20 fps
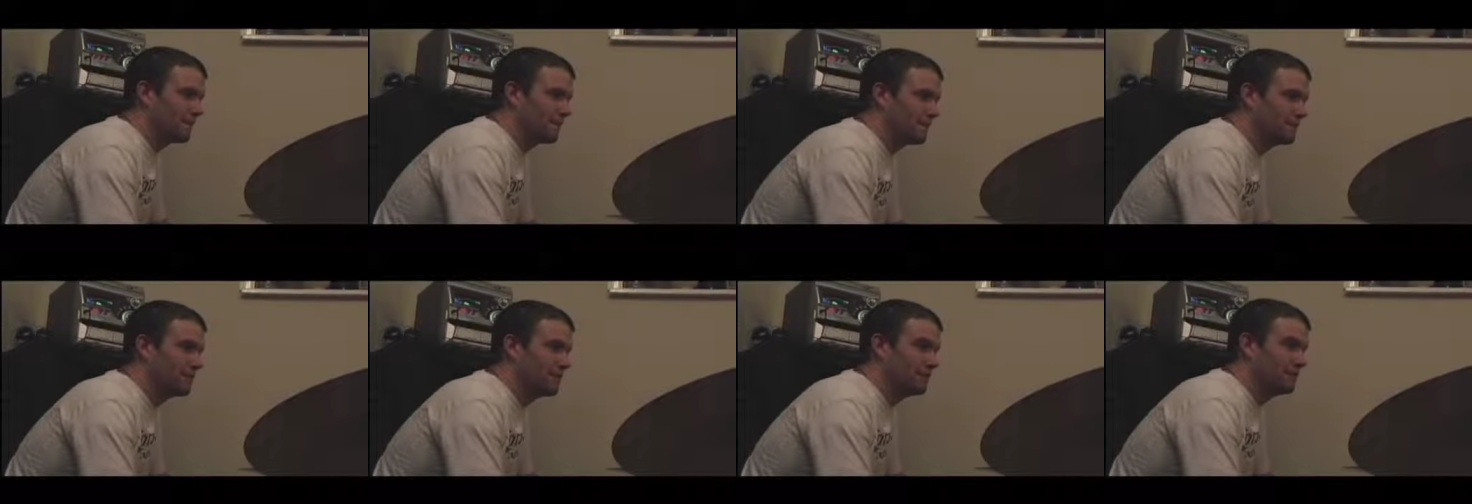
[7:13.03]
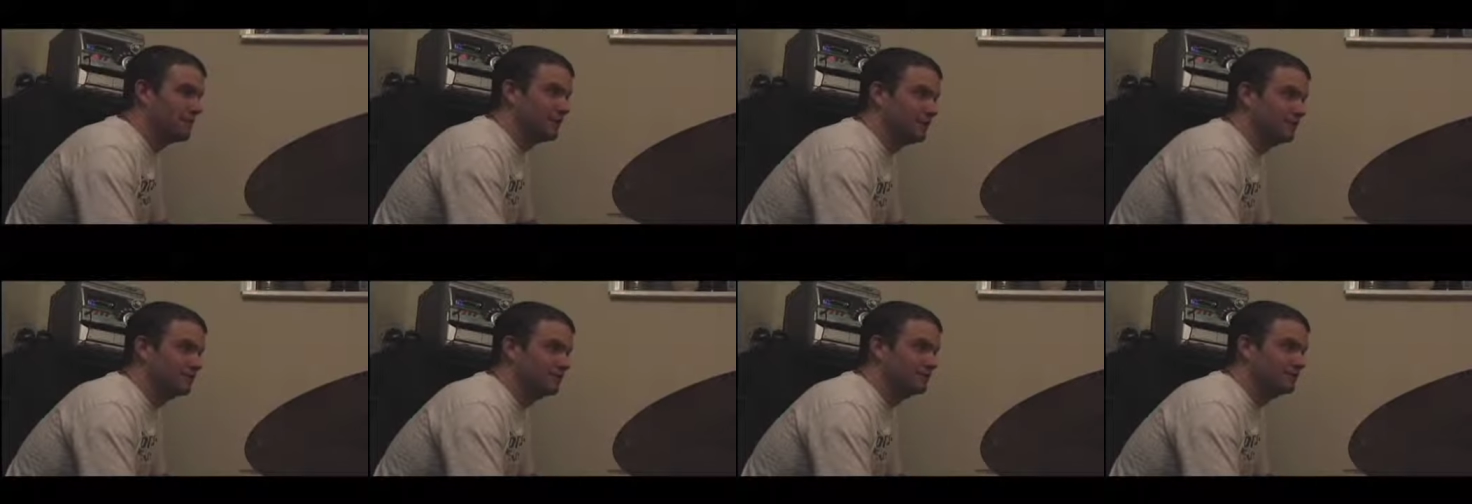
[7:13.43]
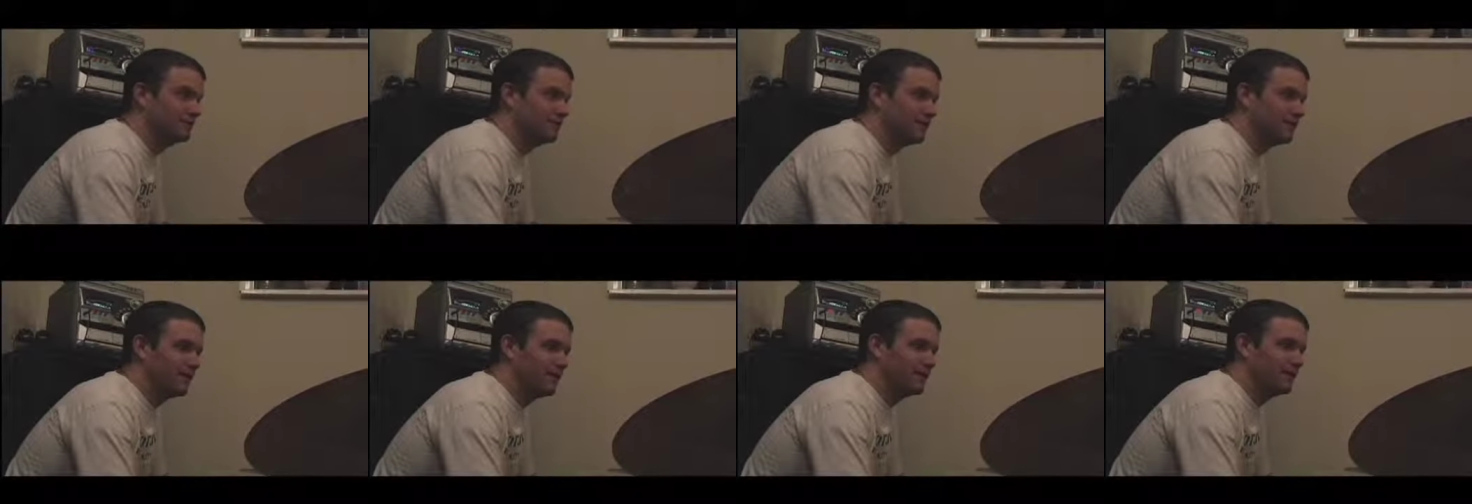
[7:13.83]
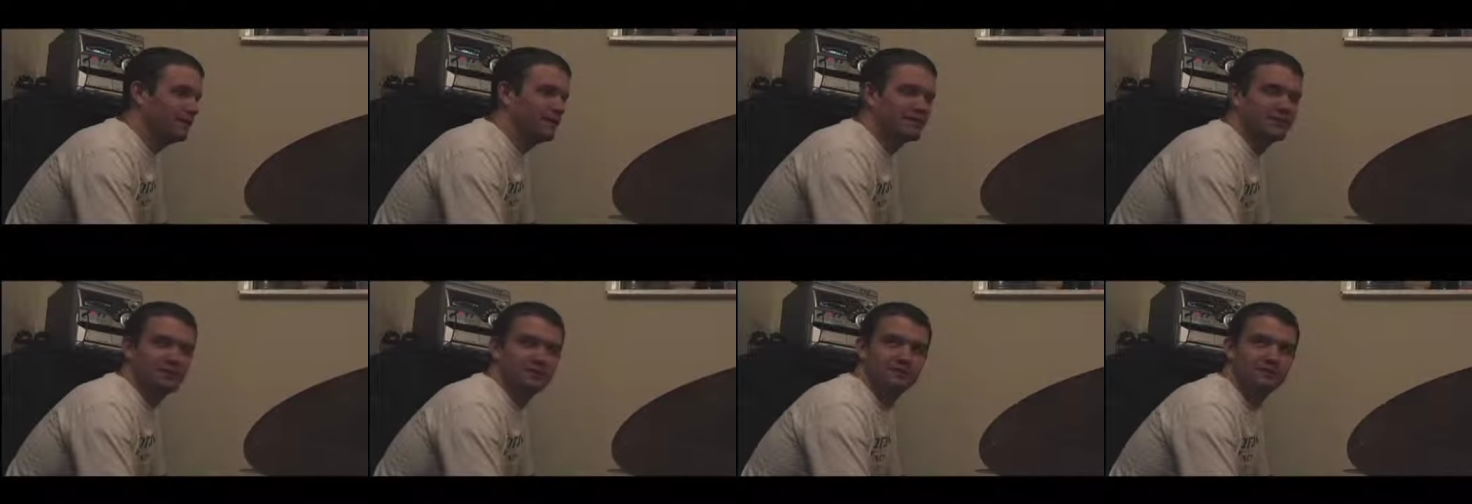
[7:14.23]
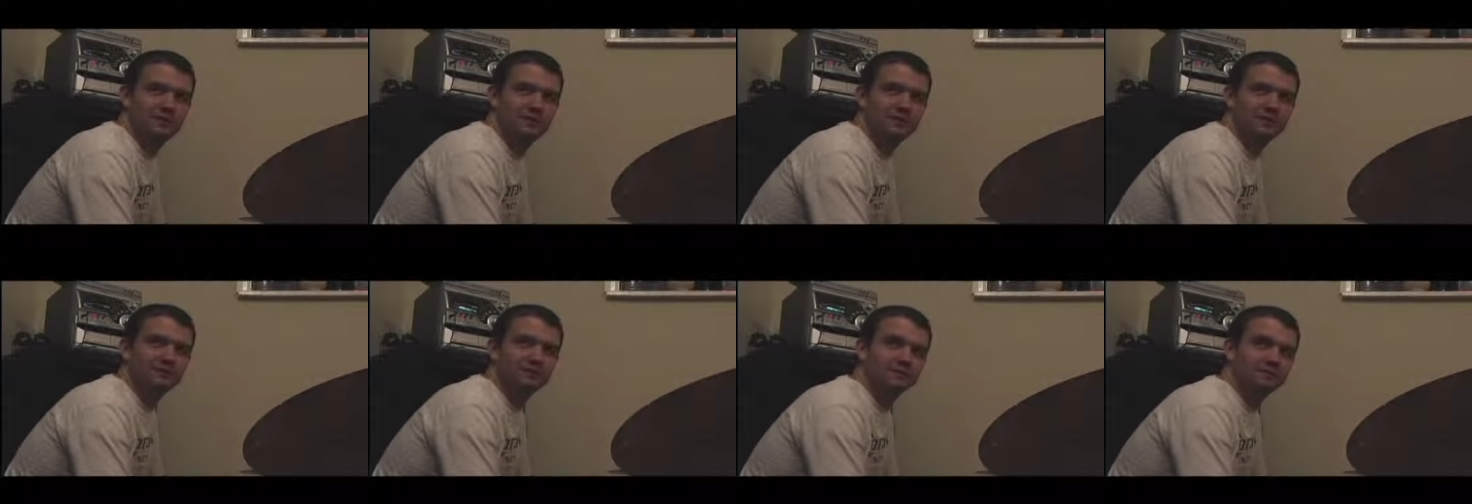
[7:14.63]
commitment, dedication,
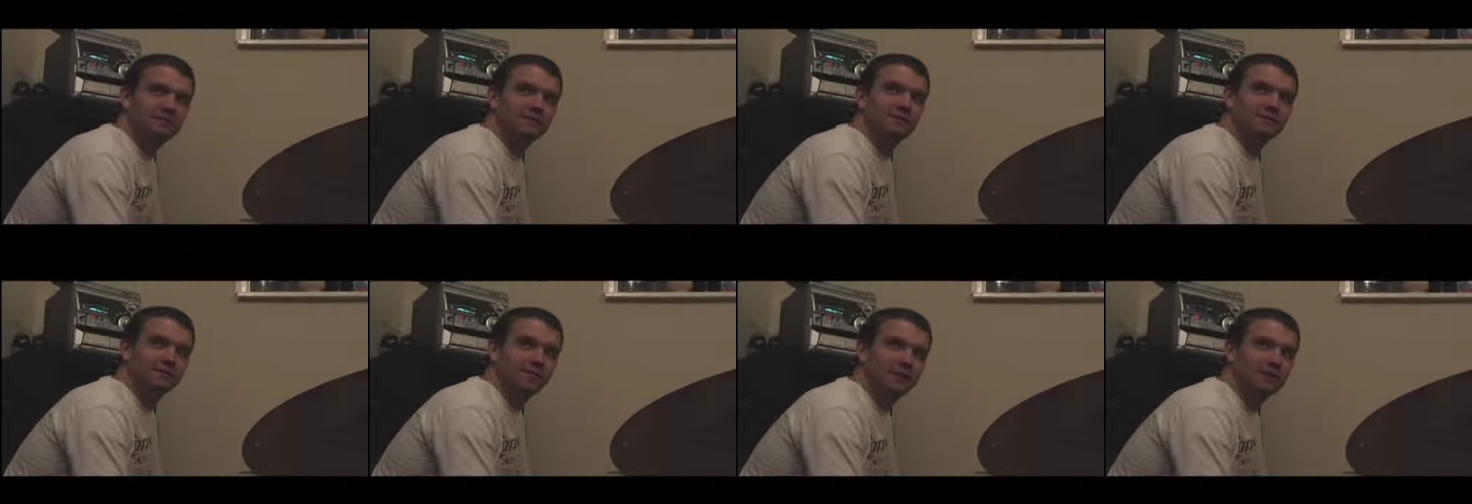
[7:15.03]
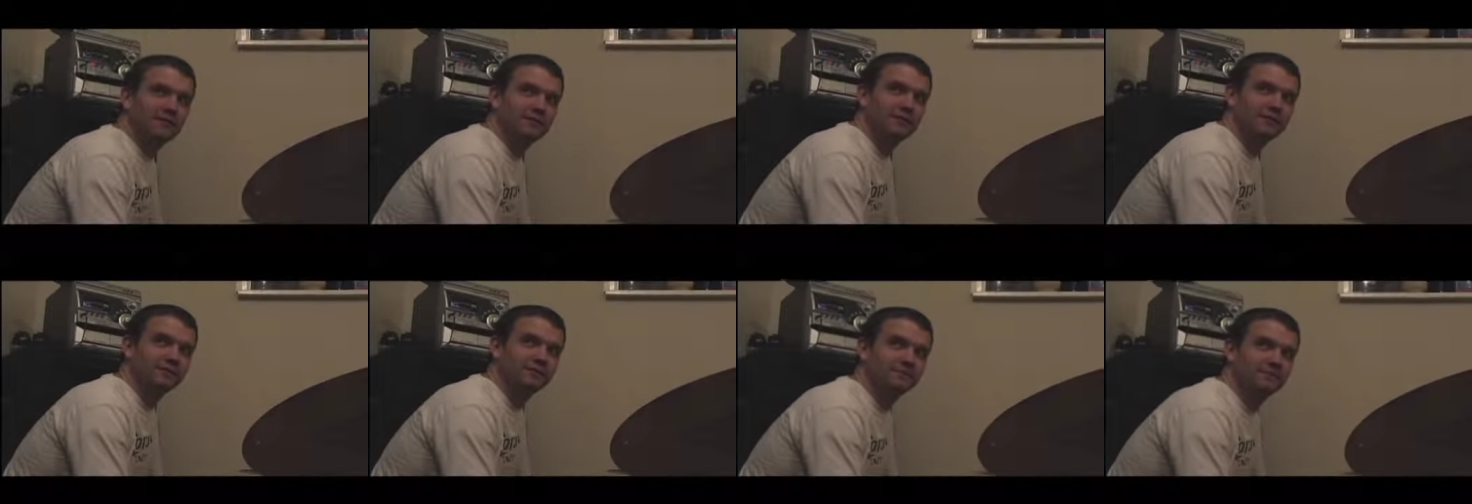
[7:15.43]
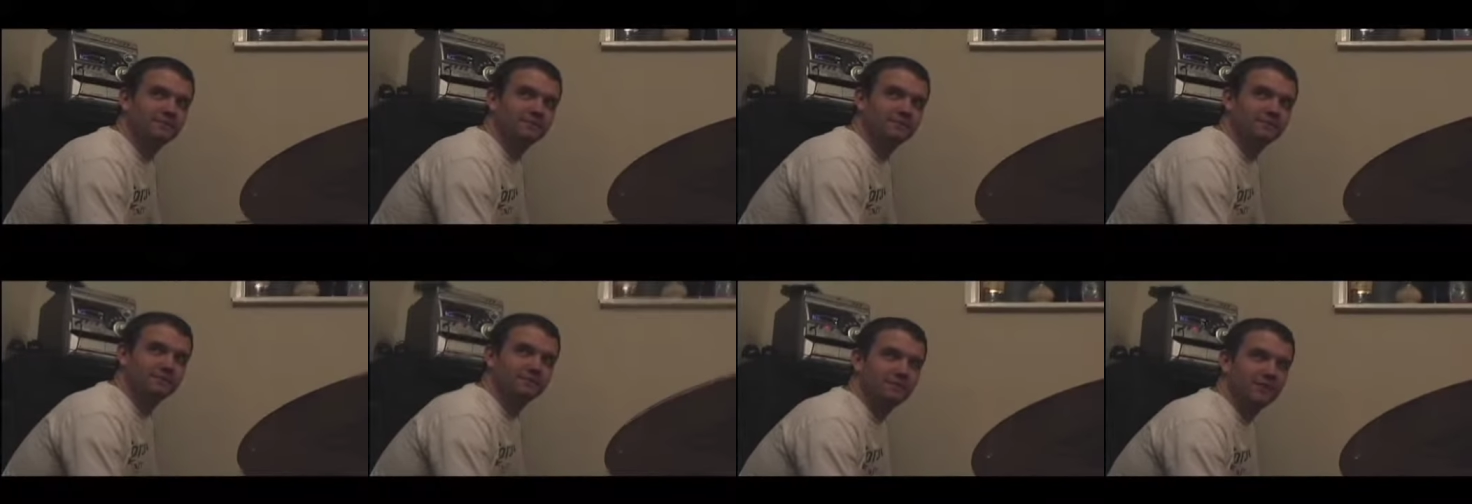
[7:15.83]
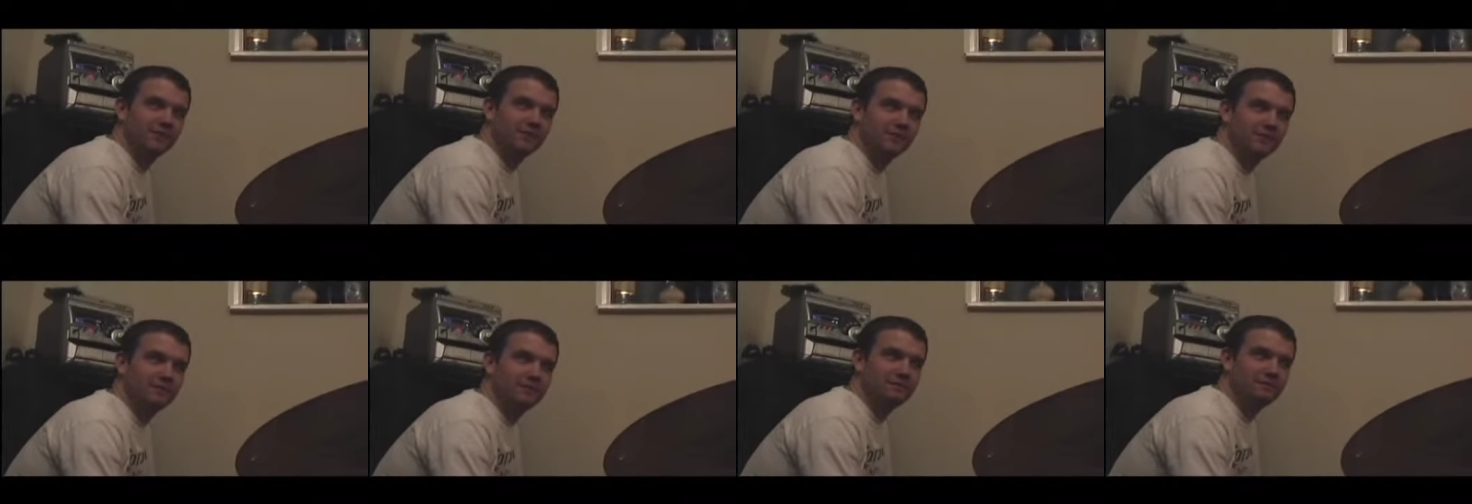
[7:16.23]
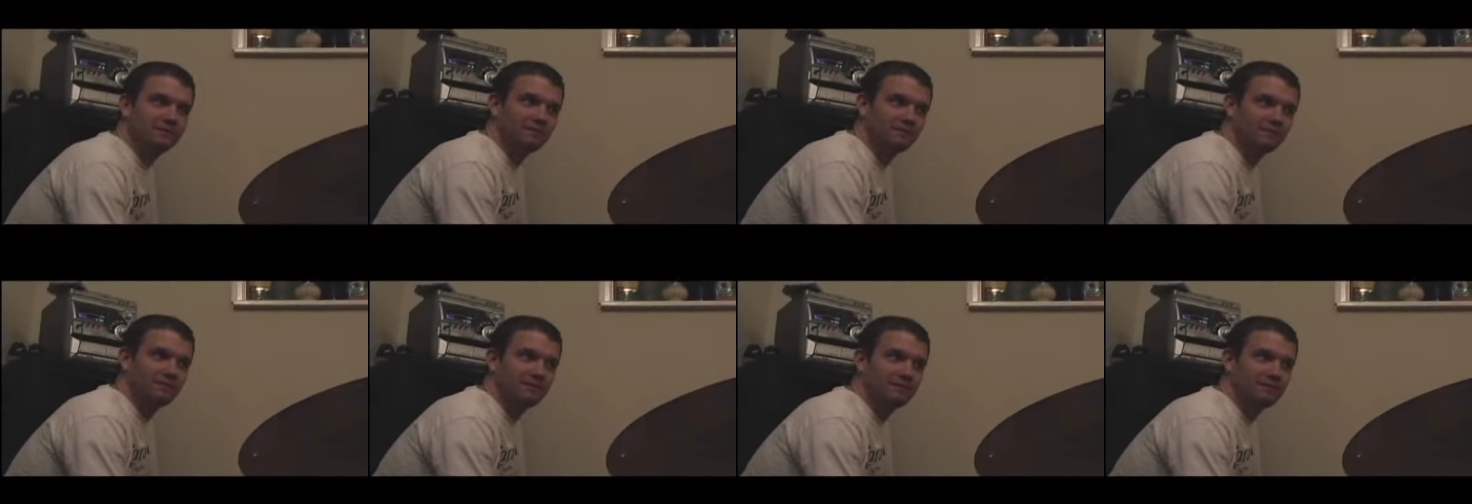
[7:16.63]
definitely. It's
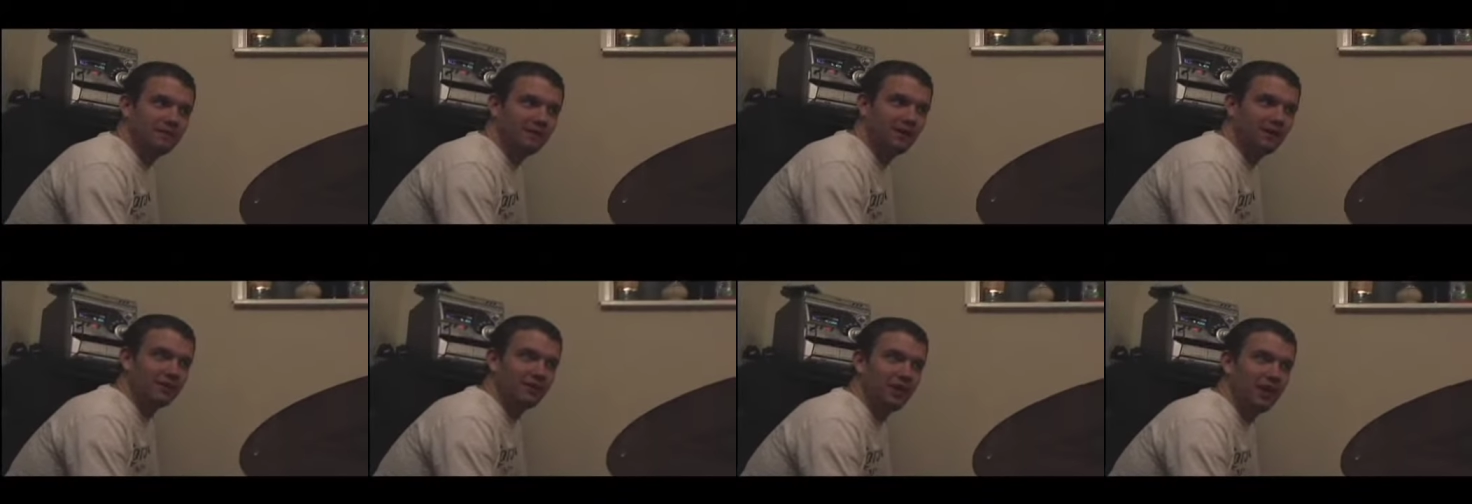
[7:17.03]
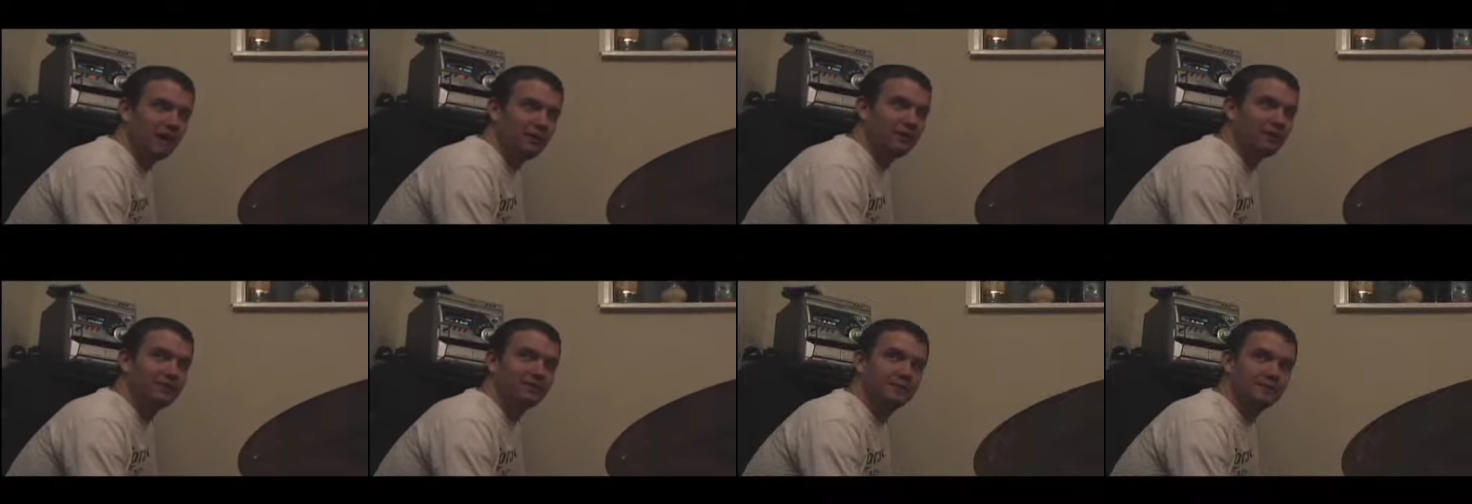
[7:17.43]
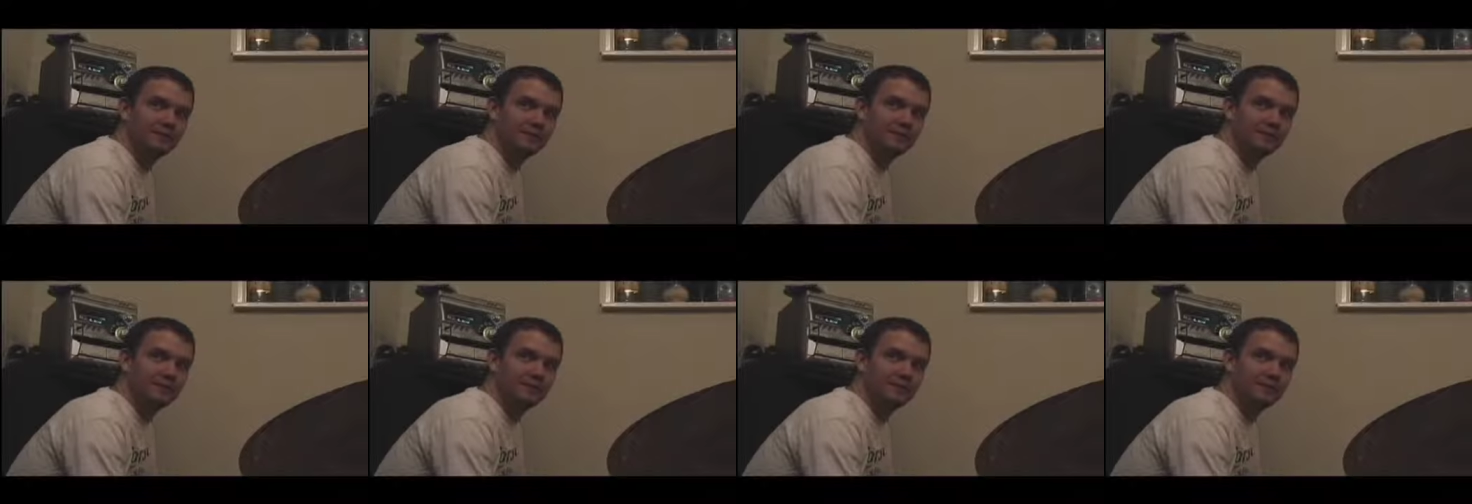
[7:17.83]
uncommon, it